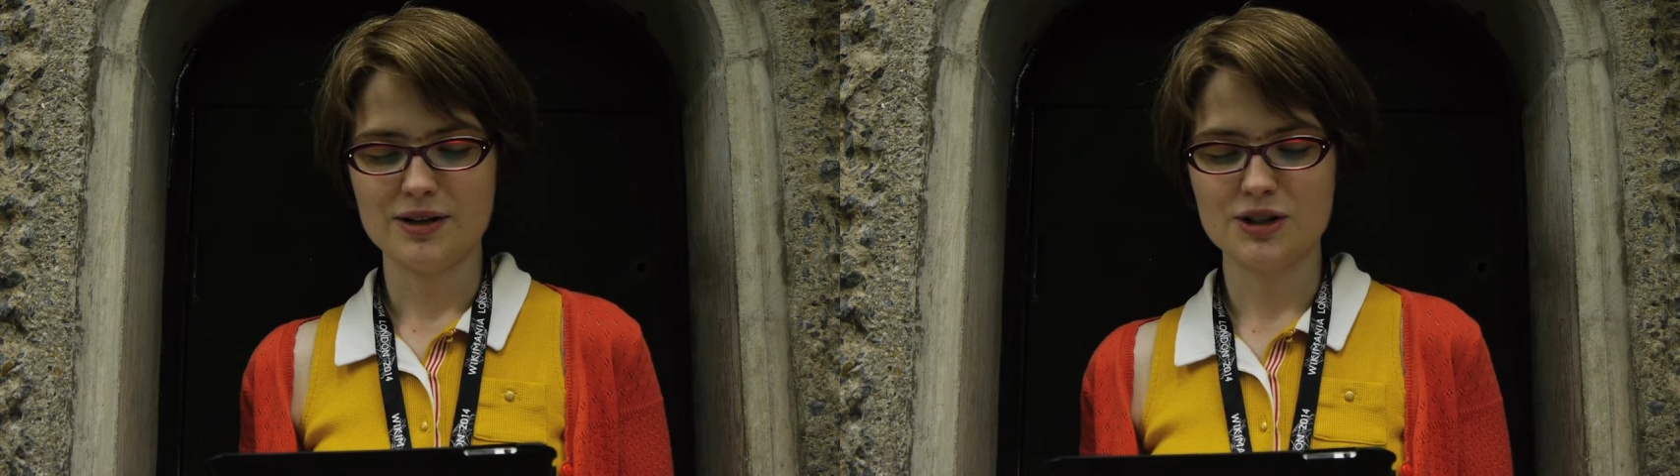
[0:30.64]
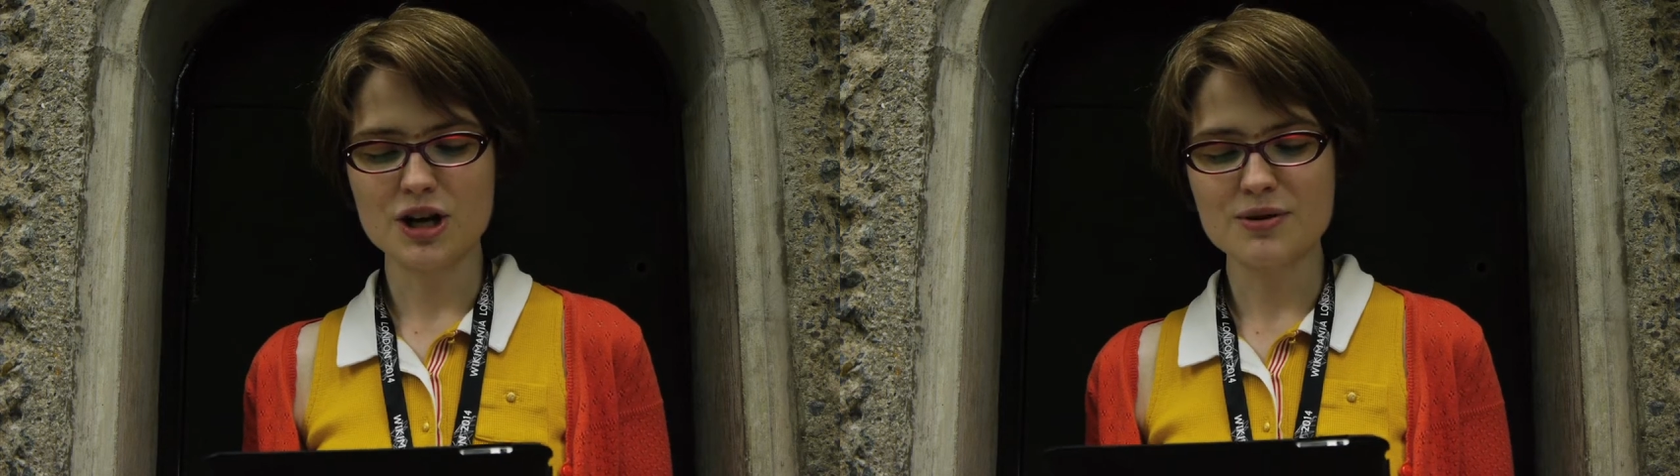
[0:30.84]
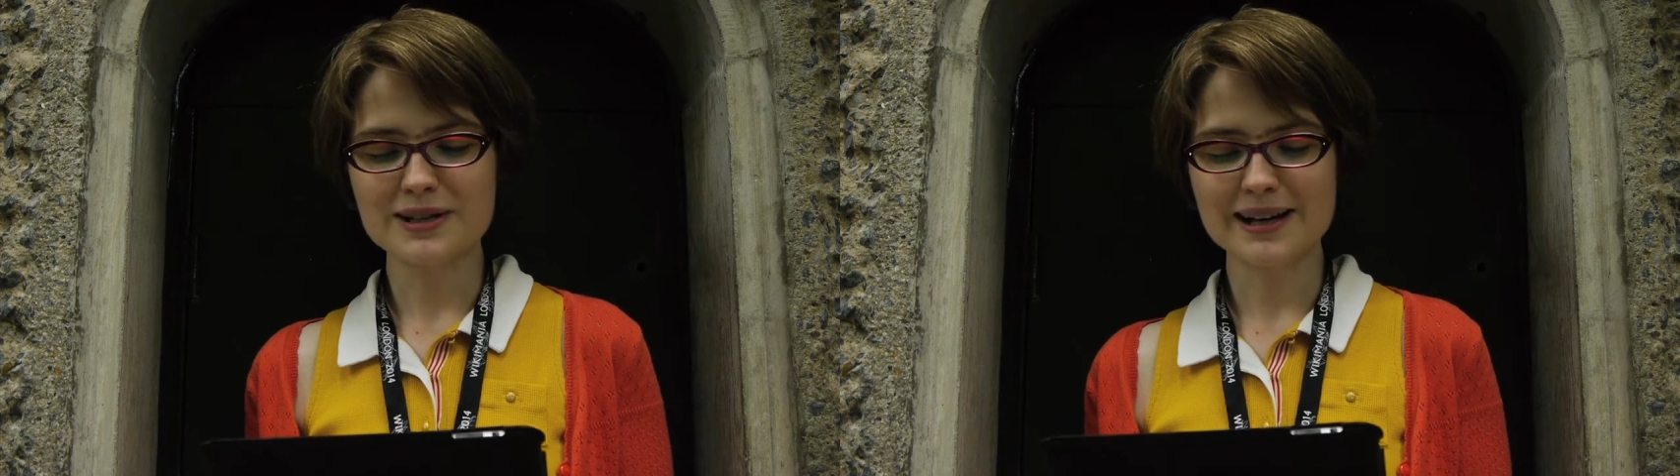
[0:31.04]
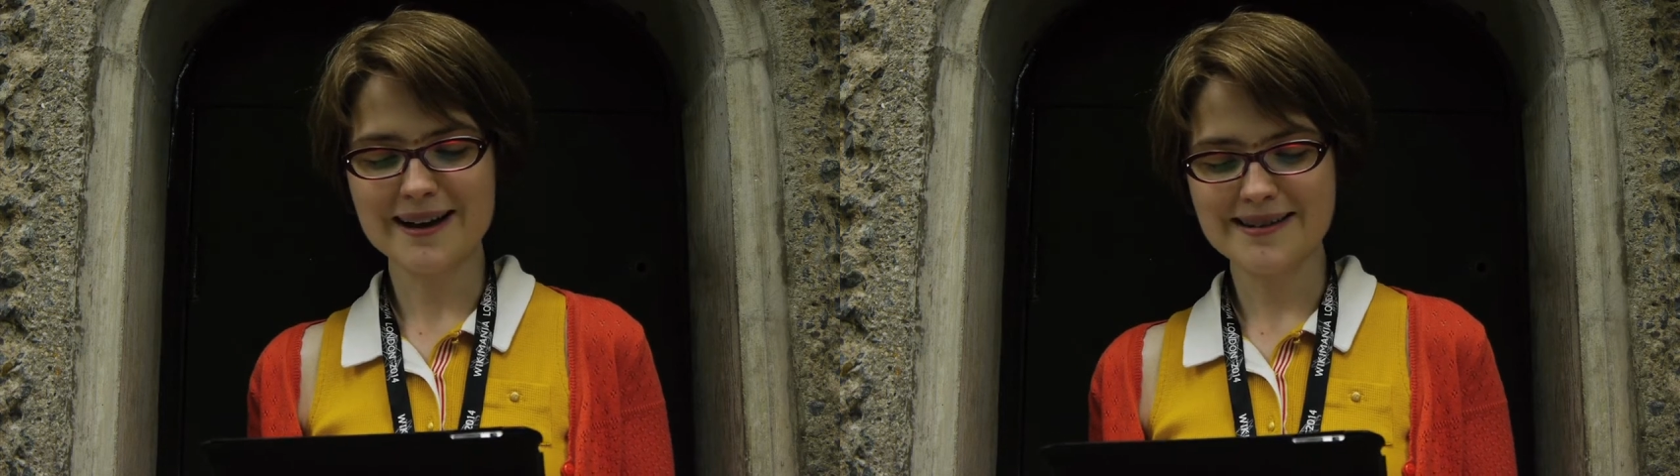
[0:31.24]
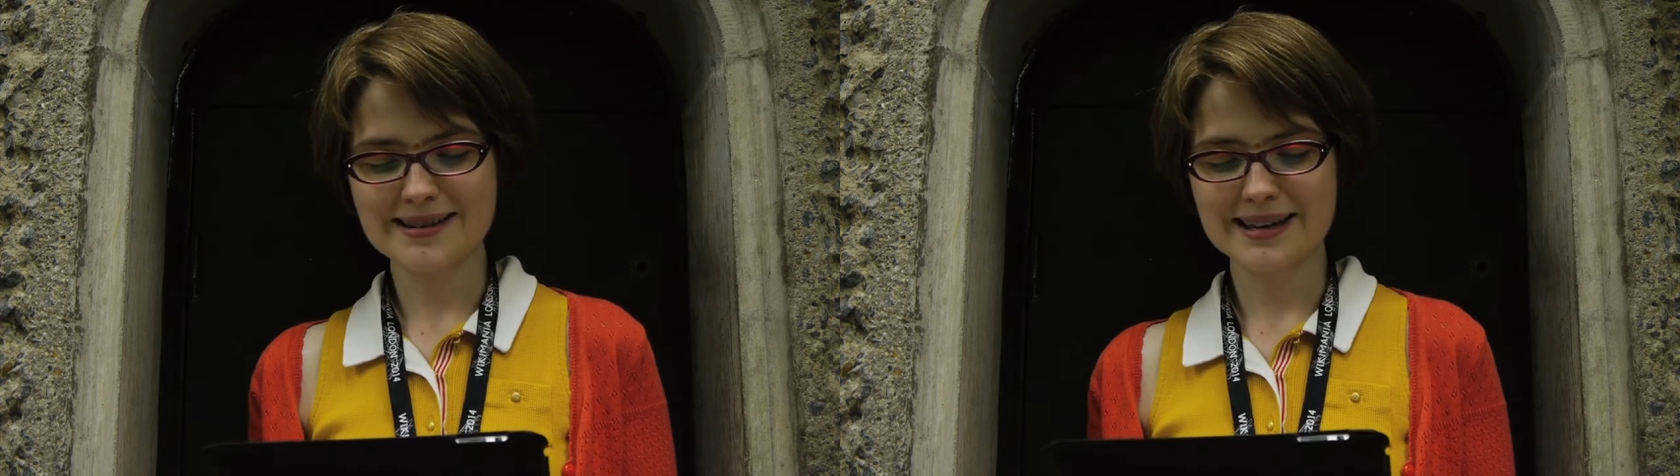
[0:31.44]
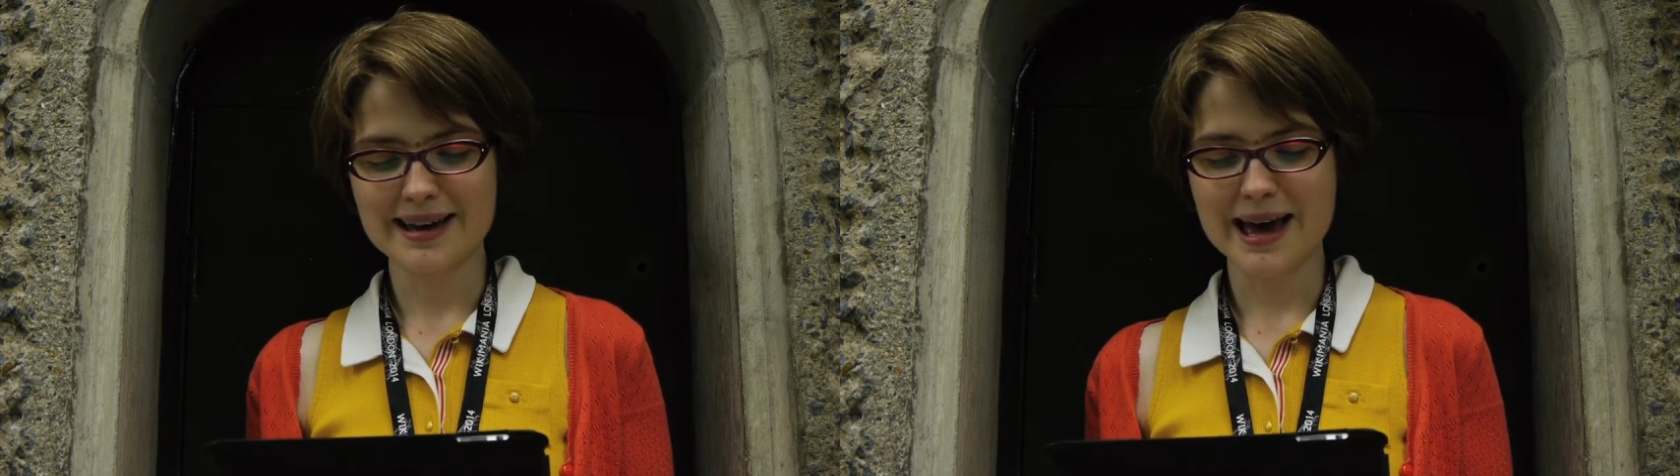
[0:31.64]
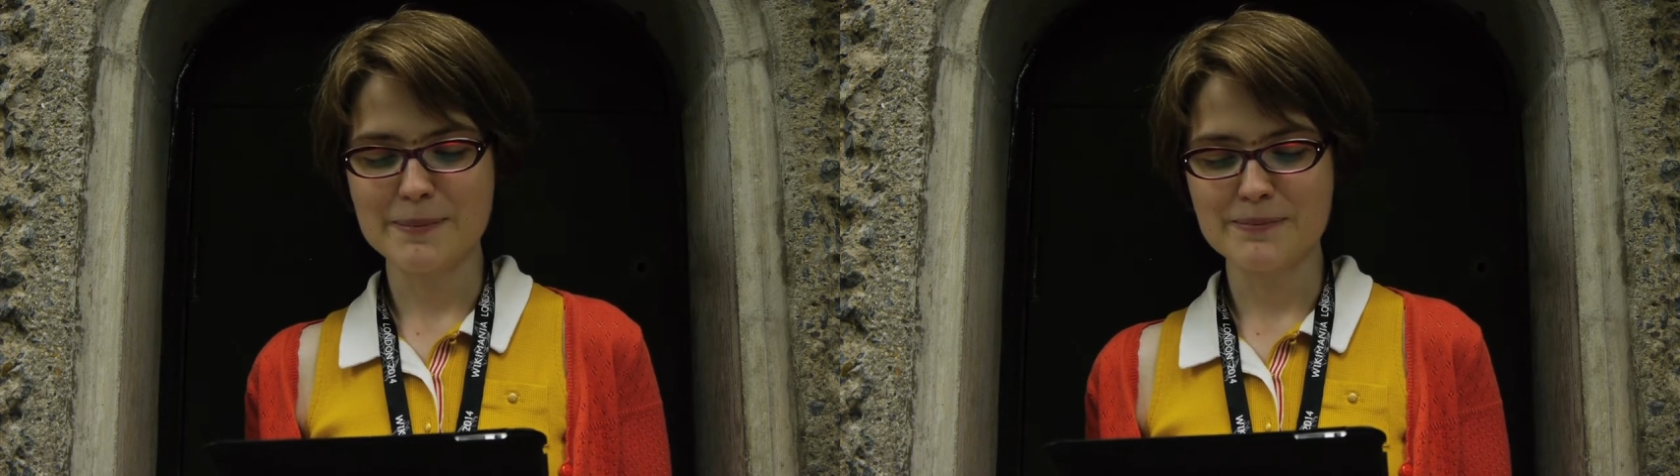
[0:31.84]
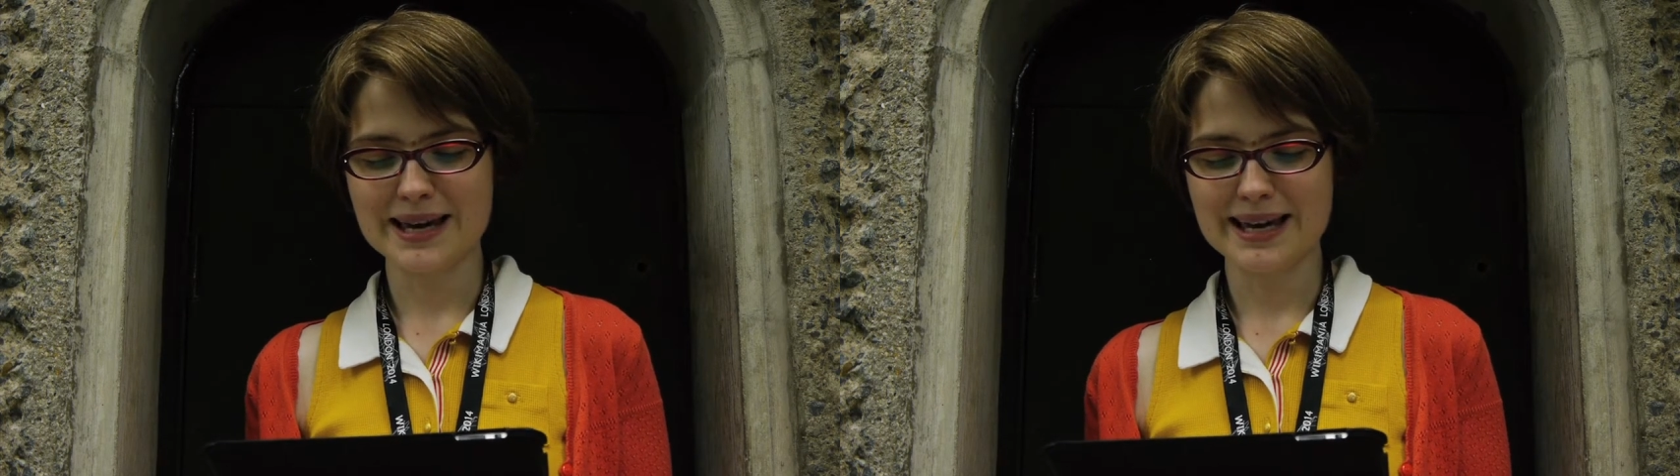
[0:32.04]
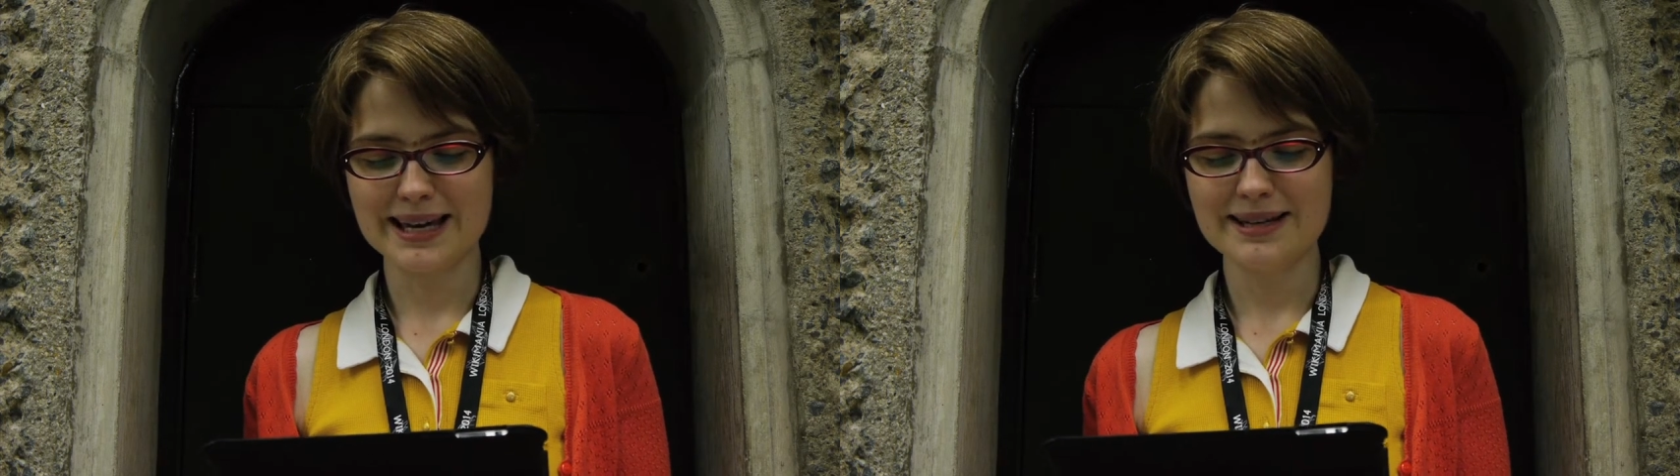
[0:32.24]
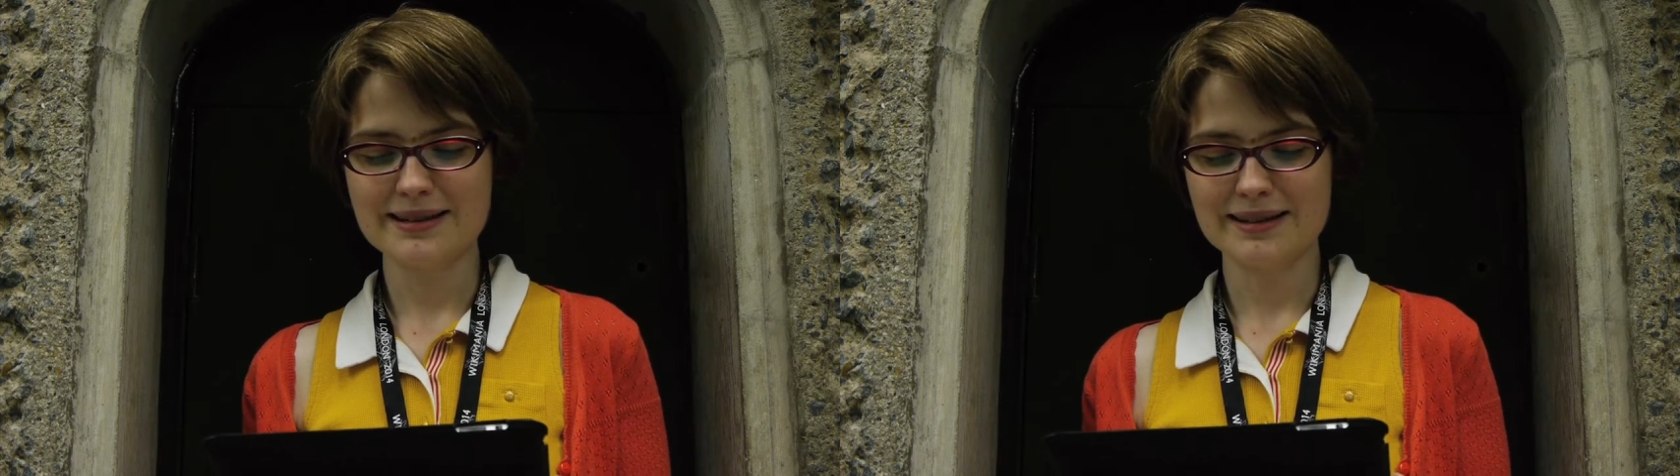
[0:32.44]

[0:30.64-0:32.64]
Joan Clarke, MBE,